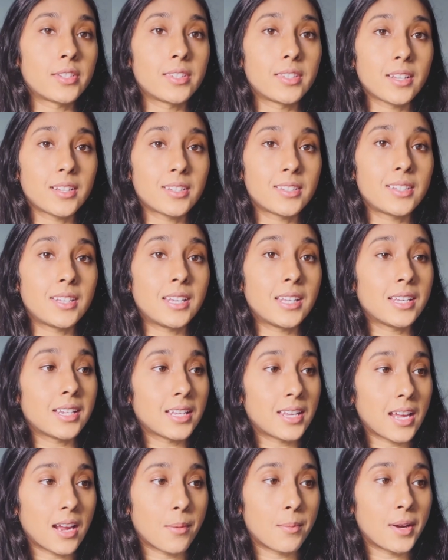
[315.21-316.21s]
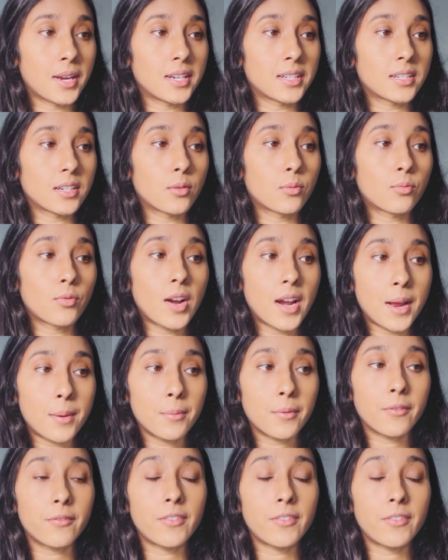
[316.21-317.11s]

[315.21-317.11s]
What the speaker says: 16 gigabyte RAM,